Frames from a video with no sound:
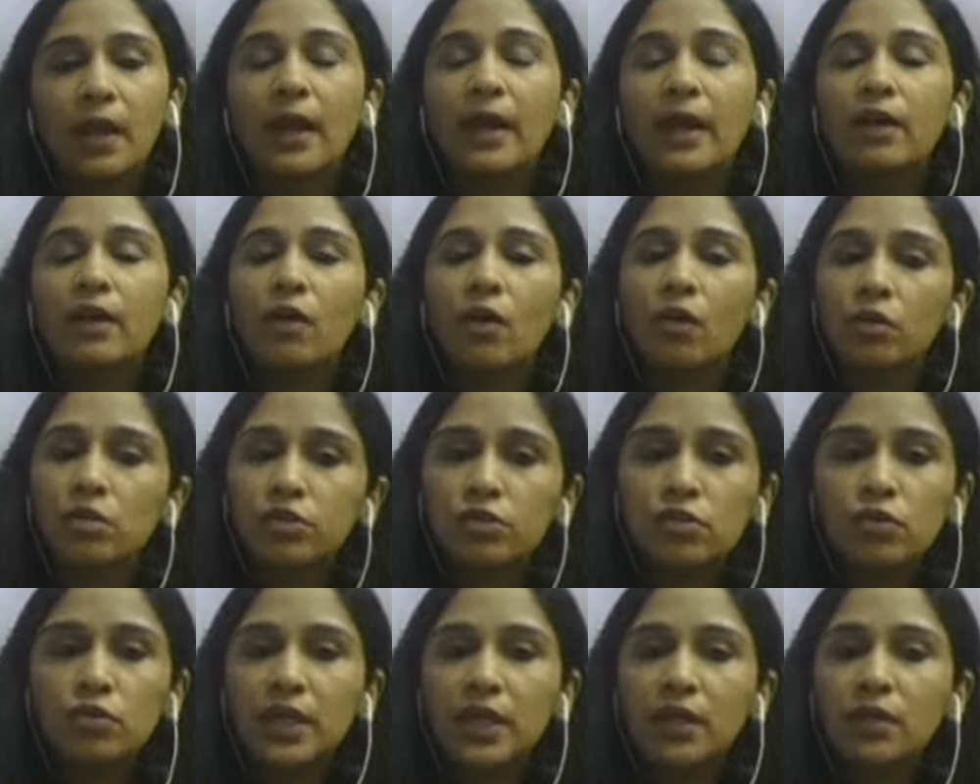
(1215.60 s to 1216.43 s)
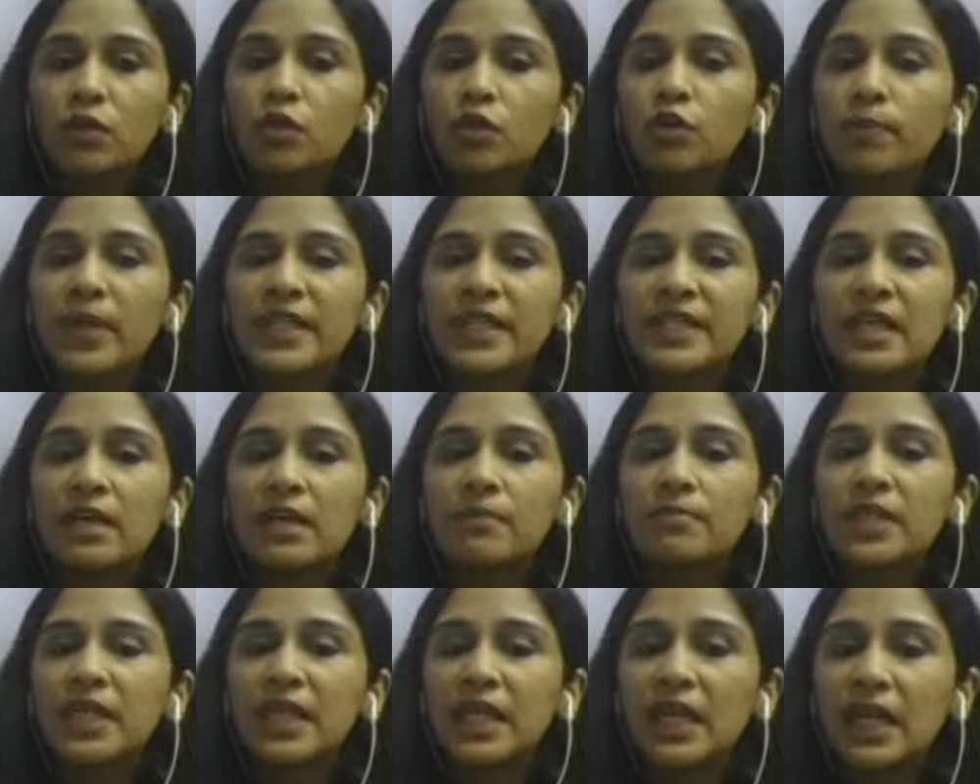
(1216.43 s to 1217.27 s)
And also there could be
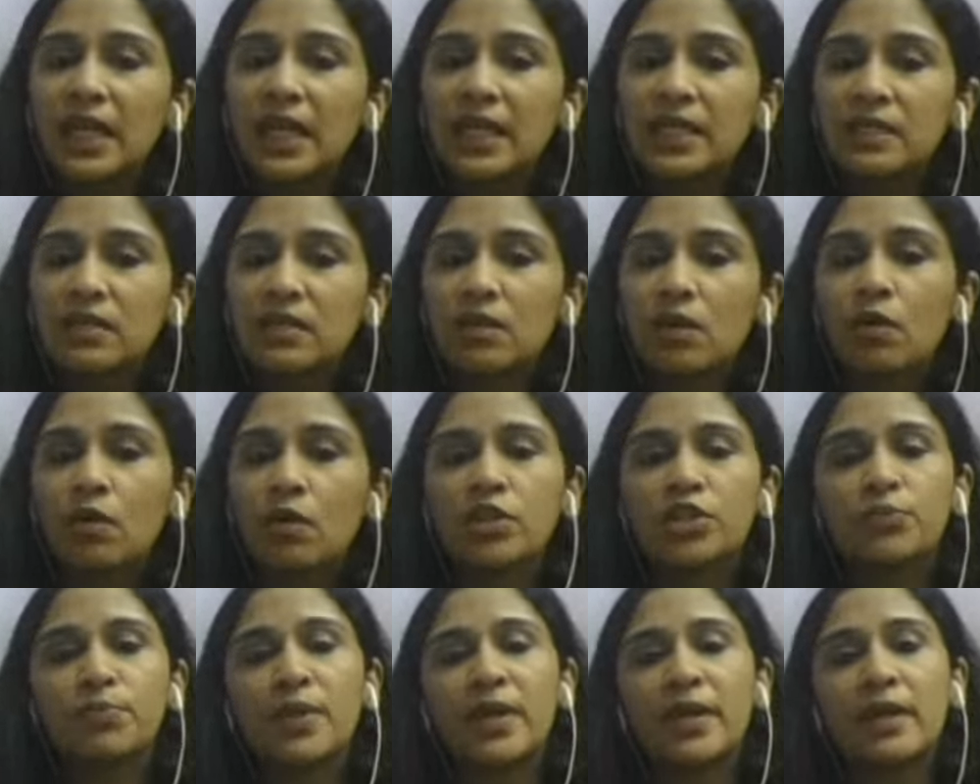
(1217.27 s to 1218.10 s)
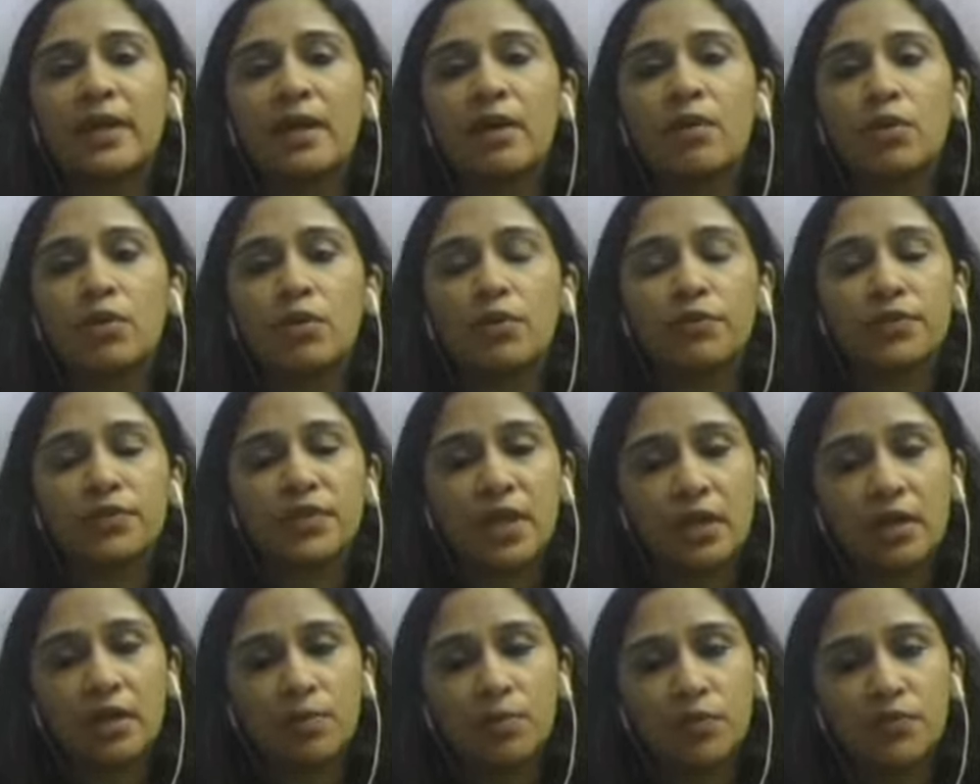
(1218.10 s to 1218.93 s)
some delays or spread out of
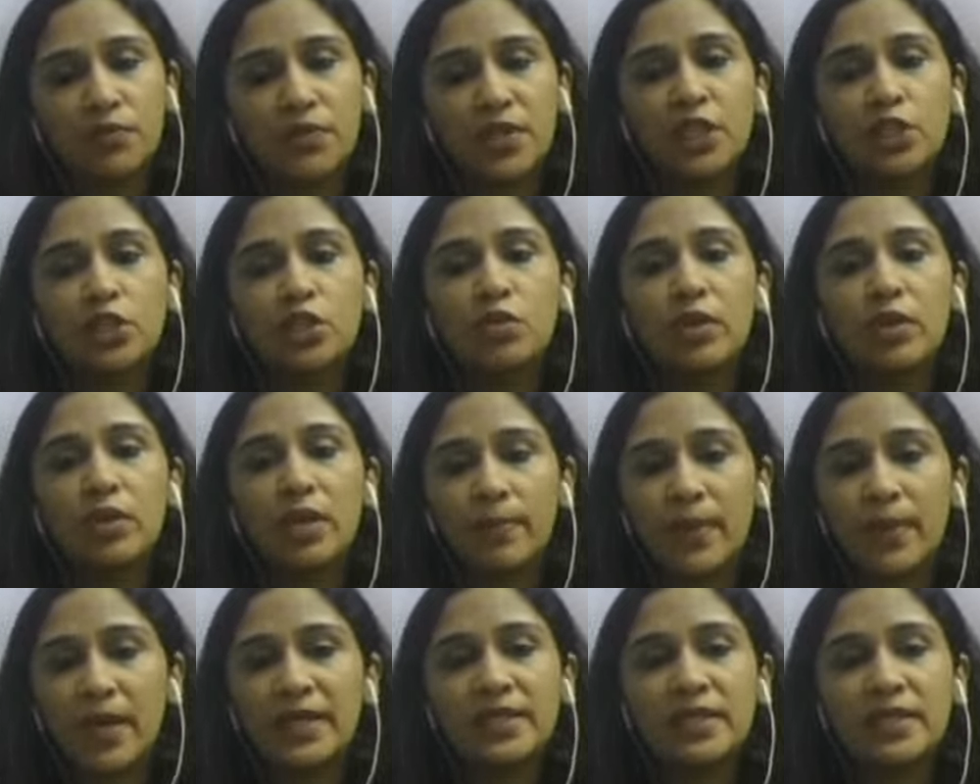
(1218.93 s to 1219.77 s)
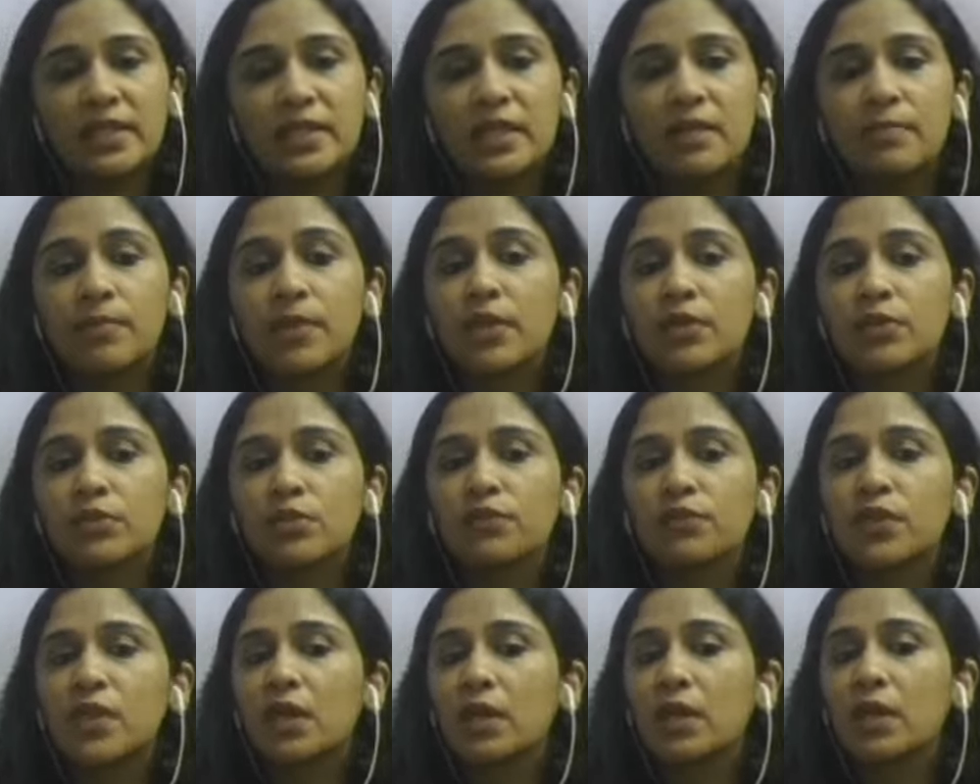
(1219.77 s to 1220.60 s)
startup of these new capacity because
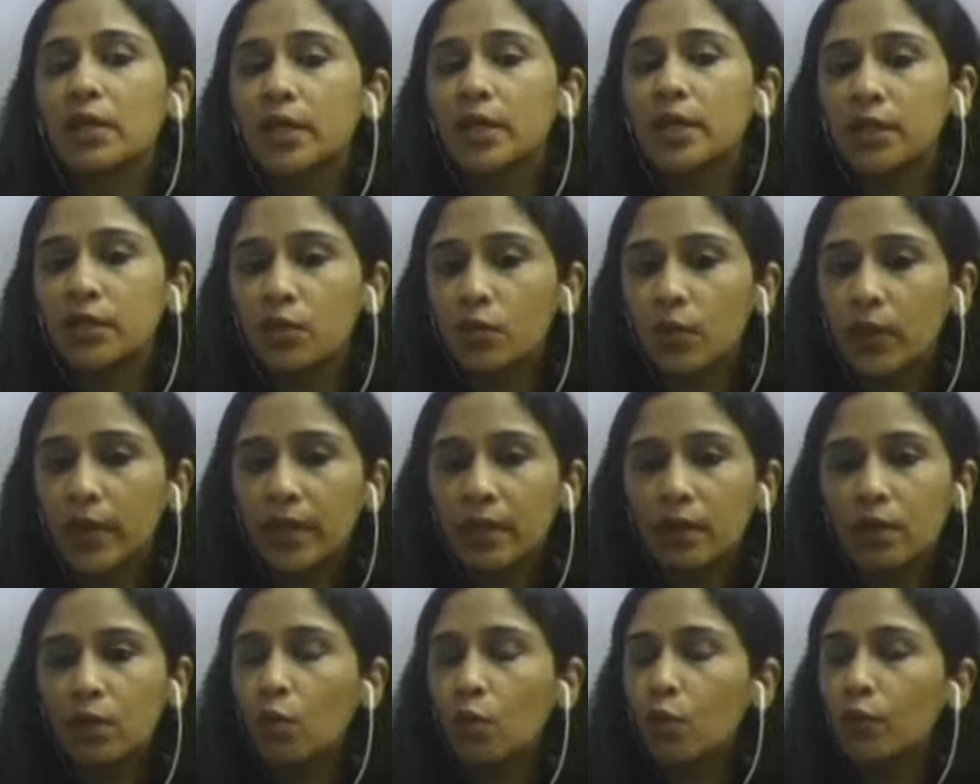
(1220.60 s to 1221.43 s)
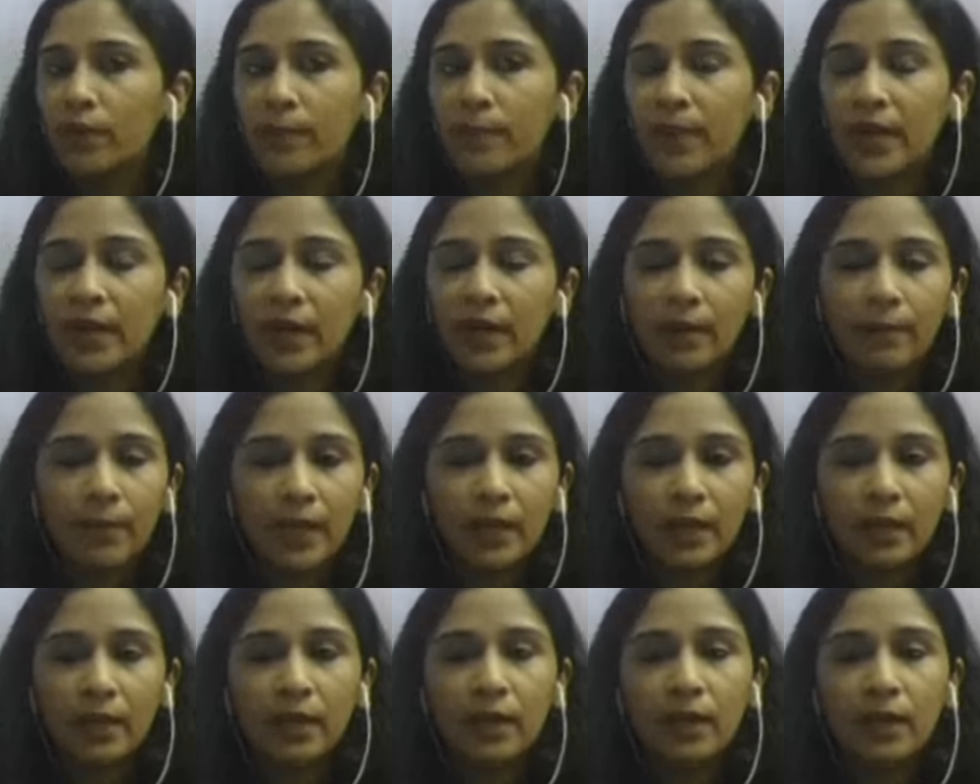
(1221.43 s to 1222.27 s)
of the continuing COVID
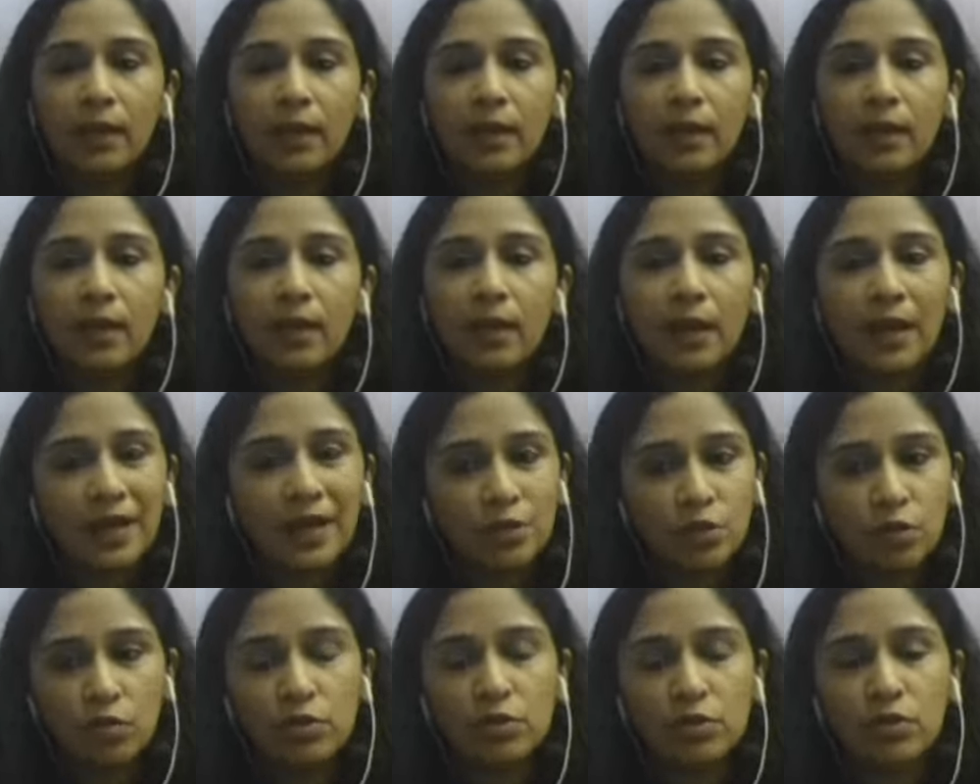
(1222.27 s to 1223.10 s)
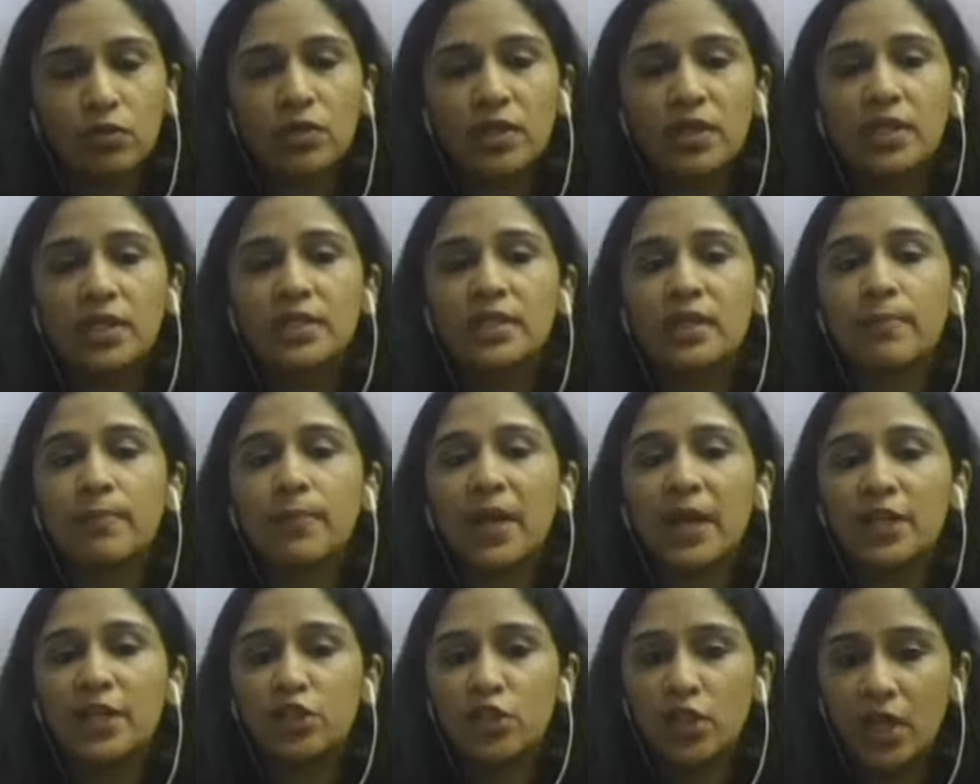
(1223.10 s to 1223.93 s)
pandemic, as also the
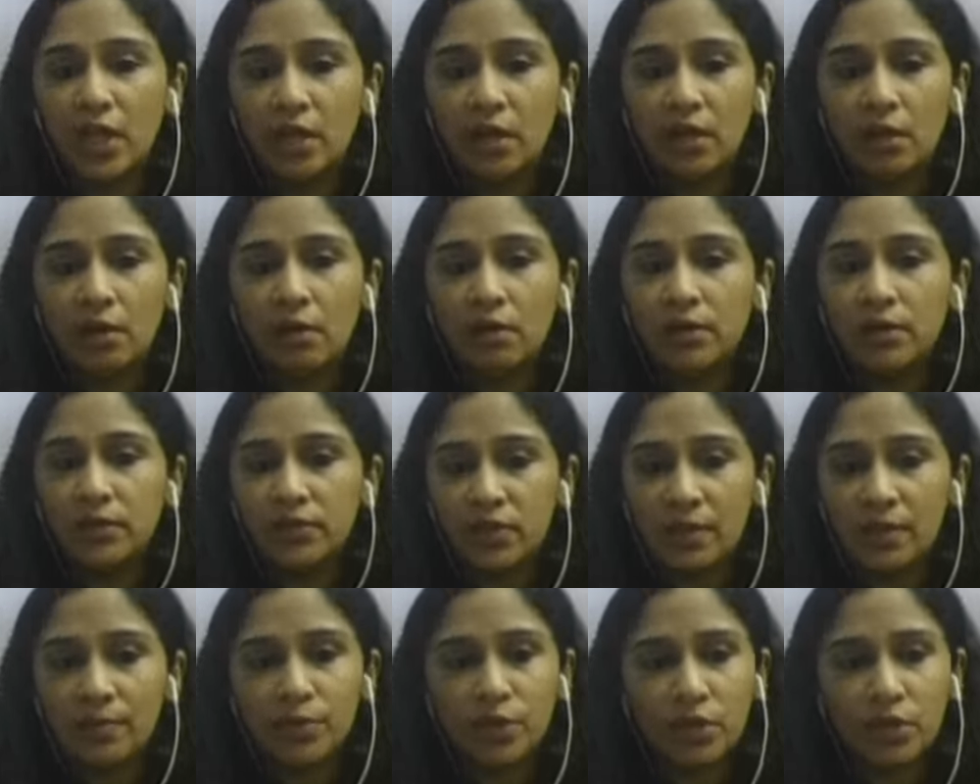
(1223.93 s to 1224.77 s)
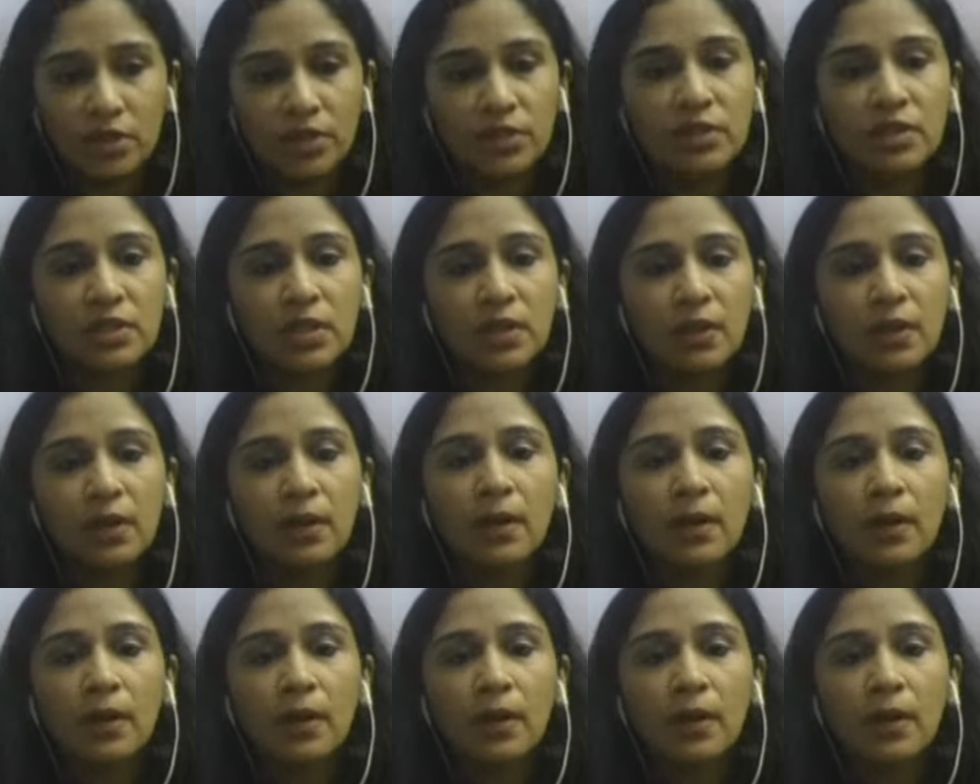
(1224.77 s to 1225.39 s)
supply chain disruptions.